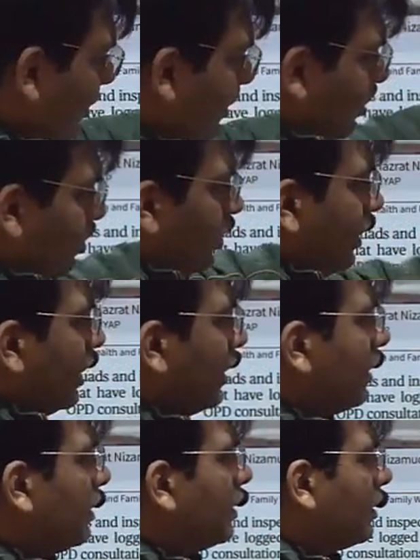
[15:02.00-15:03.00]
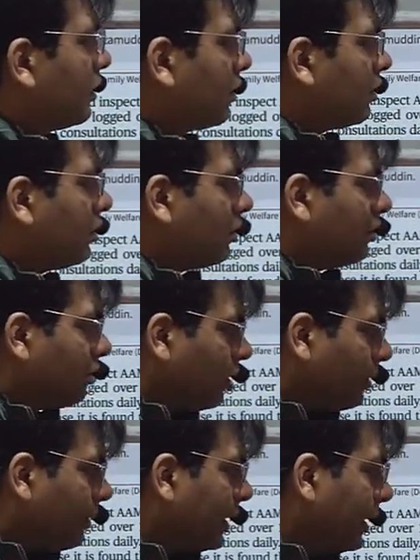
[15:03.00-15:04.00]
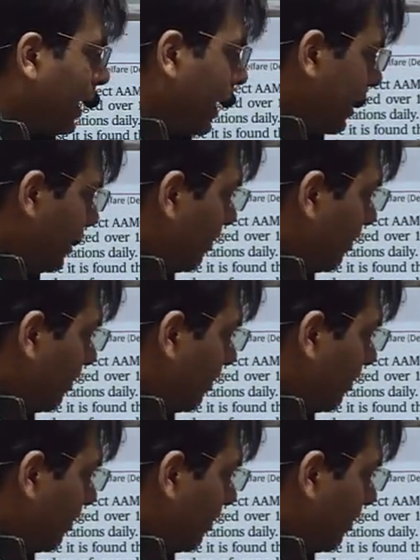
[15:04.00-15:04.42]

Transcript: union government and the